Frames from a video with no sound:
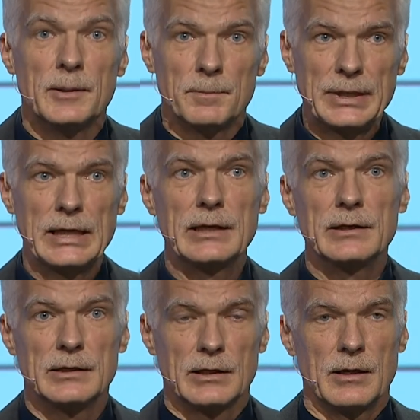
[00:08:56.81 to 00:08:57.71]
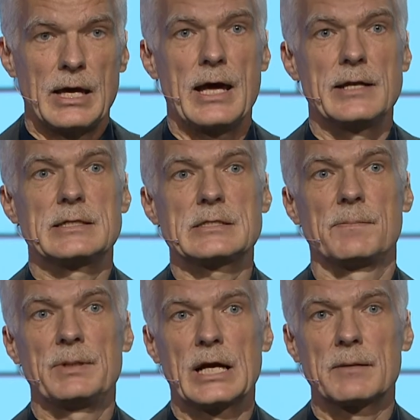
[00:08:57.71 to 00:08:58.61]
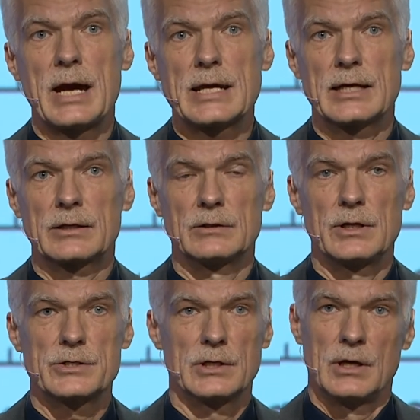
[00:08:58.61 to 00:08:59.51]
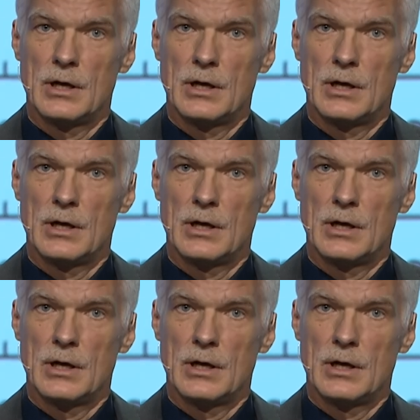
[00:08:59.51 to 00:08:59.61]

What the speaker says: being disappearing by technology.